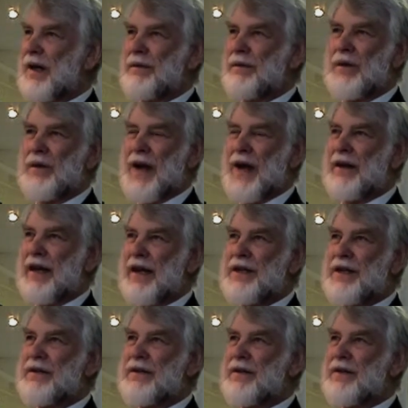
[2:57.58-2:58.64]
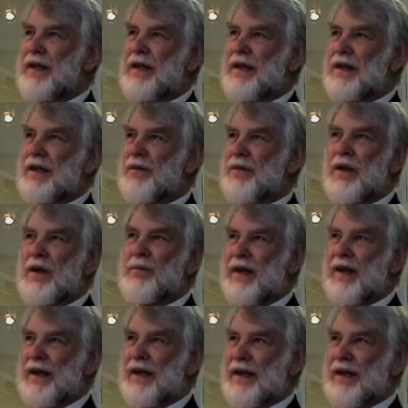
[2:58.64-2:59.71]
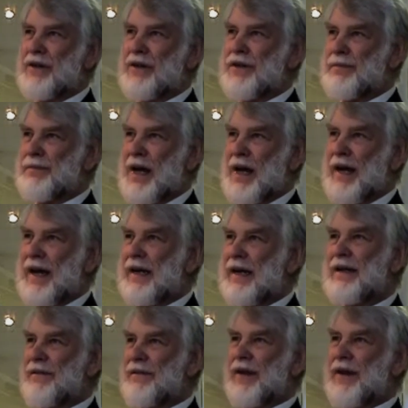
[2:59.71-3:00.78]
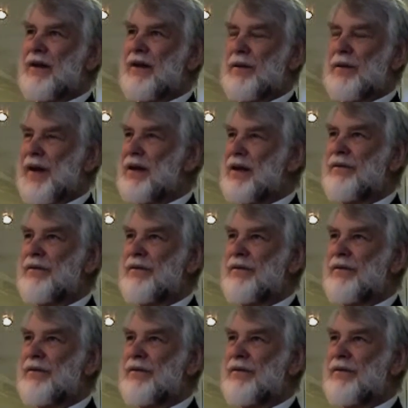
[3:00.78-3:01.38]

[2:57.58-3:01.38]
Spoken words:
Around each of the vertebrae in your spine, there are a pair of